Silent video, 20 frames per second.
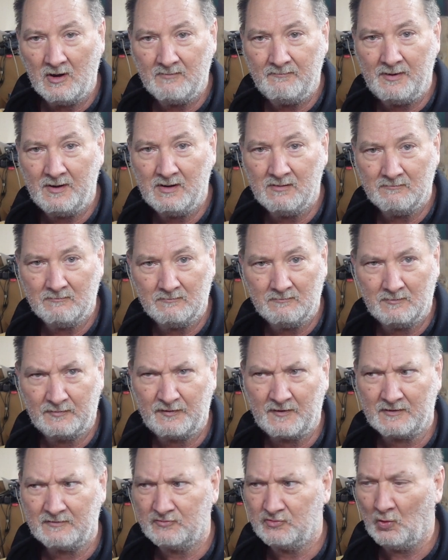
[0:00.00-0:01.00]
a bit of,
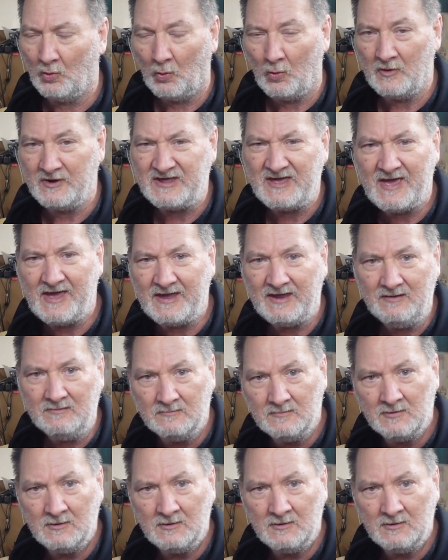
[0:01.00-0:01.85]
I think 28,